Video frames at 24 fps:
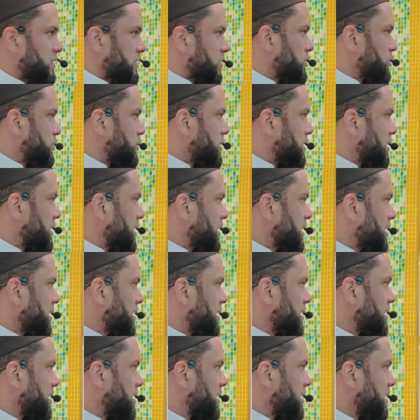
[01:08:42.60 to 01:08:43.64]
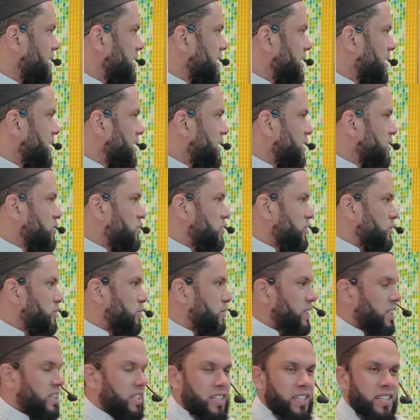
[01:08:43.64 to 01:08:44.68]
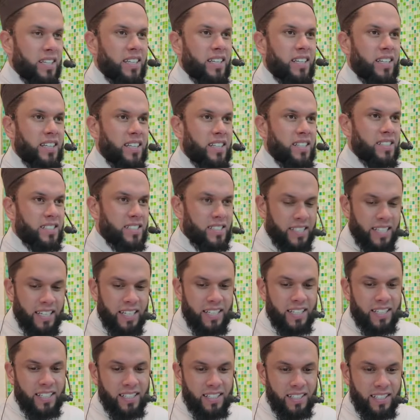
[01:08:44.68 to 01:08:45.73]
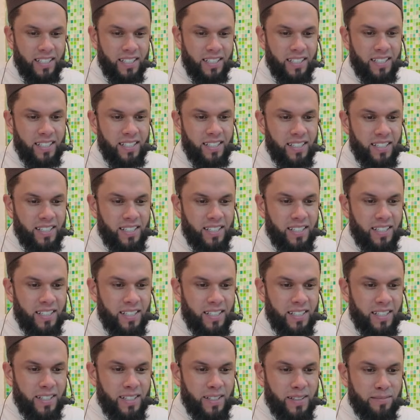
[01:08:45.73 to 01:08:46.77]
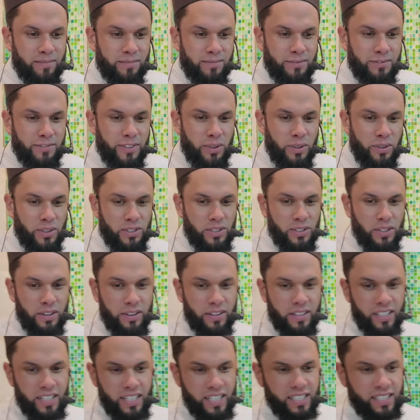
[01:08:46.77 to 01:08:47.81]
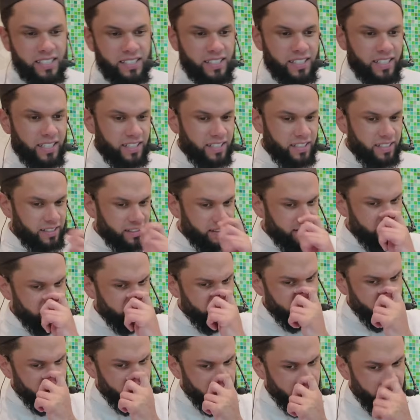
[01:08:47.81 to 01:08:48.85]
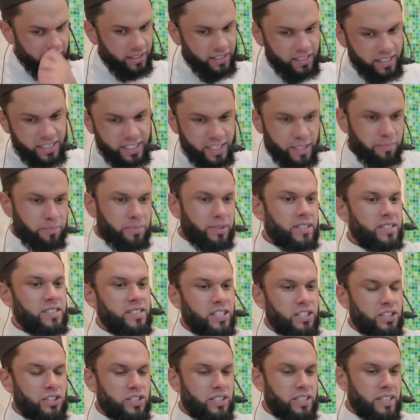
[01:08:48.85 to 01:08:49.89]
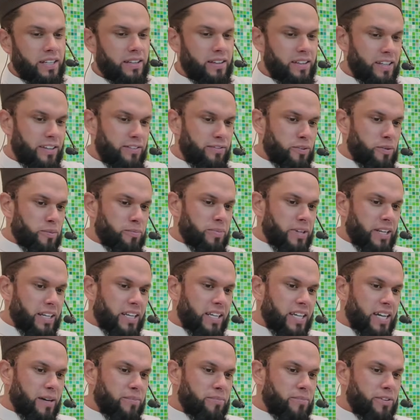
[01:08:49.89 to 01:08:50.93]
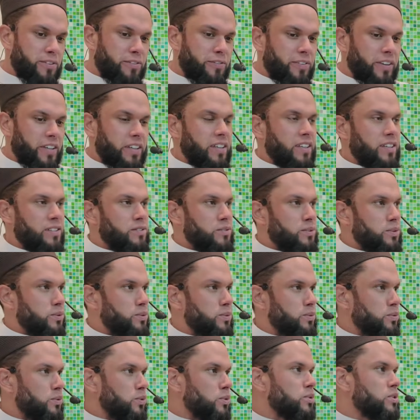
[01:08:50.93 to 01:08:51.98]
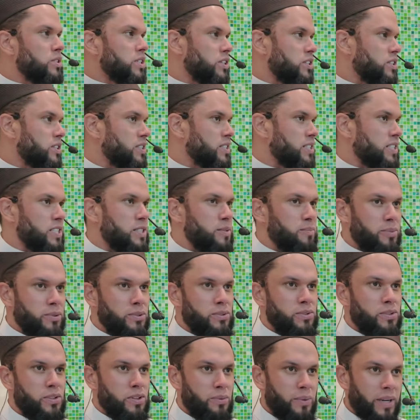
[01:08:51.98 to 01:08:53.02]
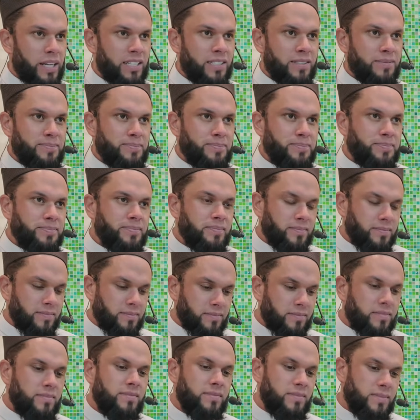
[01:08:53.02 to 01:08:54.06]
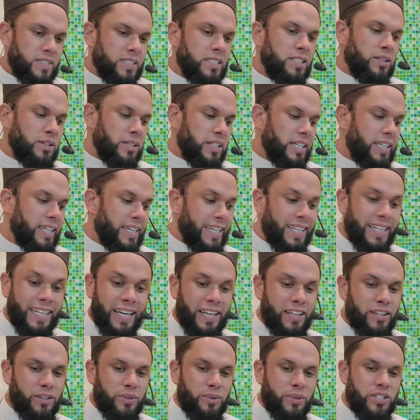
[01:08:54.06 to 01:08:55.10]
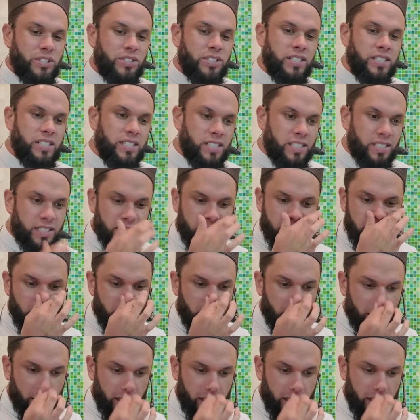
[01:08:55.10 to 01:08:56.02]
Do you agree? Should we instead focus on the rest in a separate session and therefore break up the fiqh into 2 sessions as opposed to the one? Okay. Any other questions?